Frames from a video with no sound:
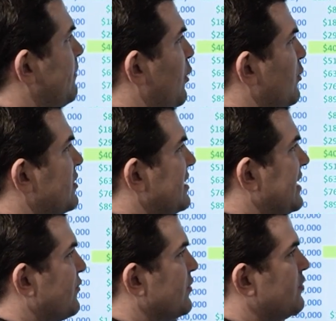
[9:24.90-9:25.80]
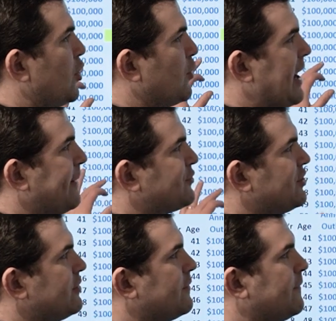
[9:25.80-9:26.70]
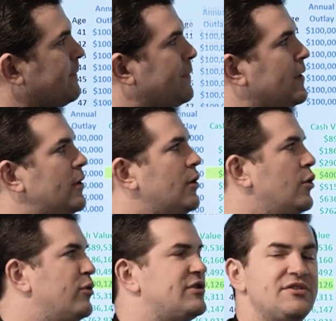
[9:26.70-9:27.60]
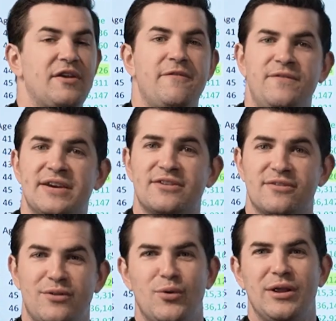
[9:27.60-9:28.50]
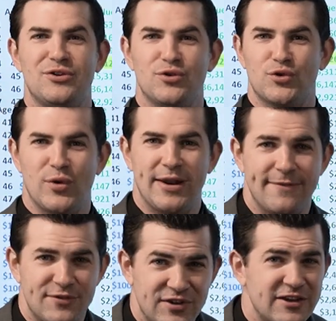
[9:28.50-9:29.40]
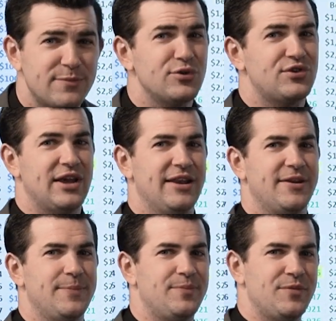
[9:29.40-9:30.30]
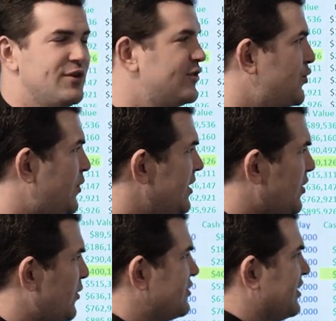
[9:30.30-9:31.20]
but with a different loan option, which has a fixed loan interest rate of 6%. So what do you notice